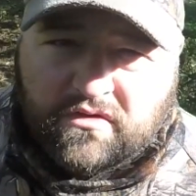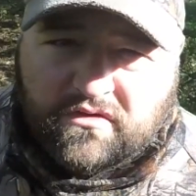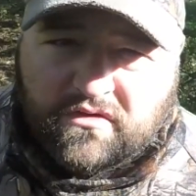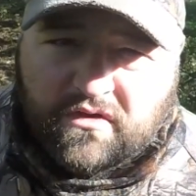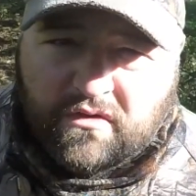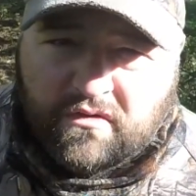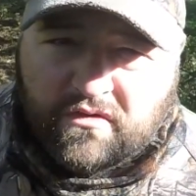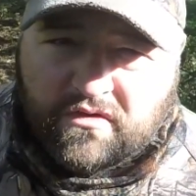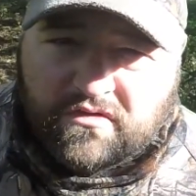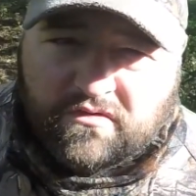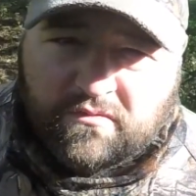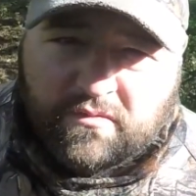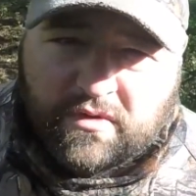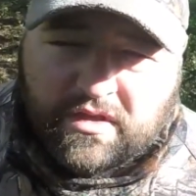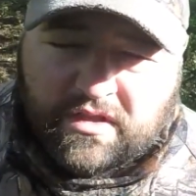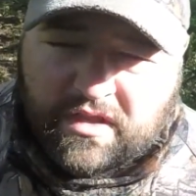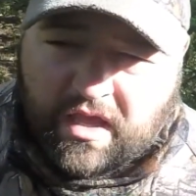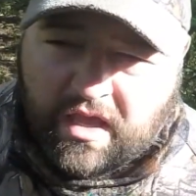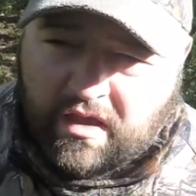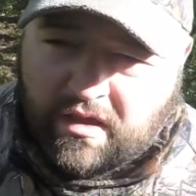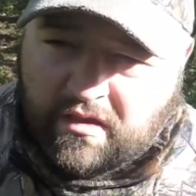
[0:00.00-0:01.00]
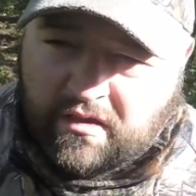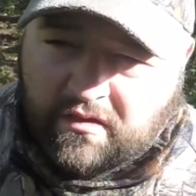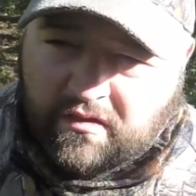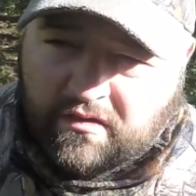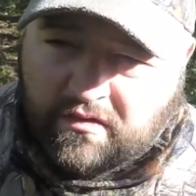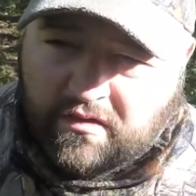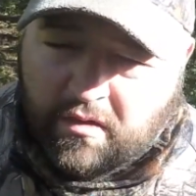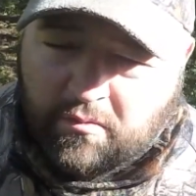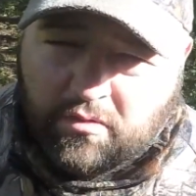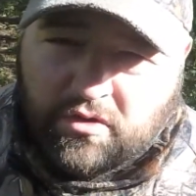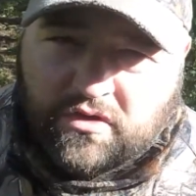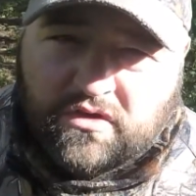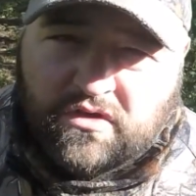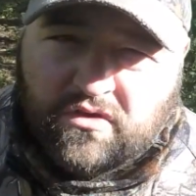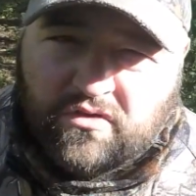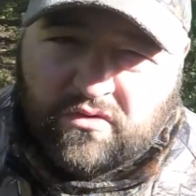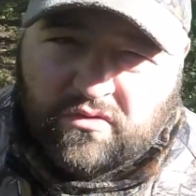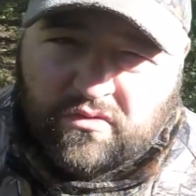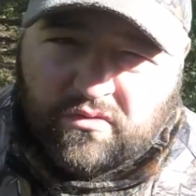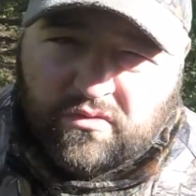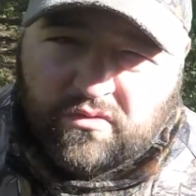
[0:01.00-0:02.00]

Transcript: so this would be day number 2.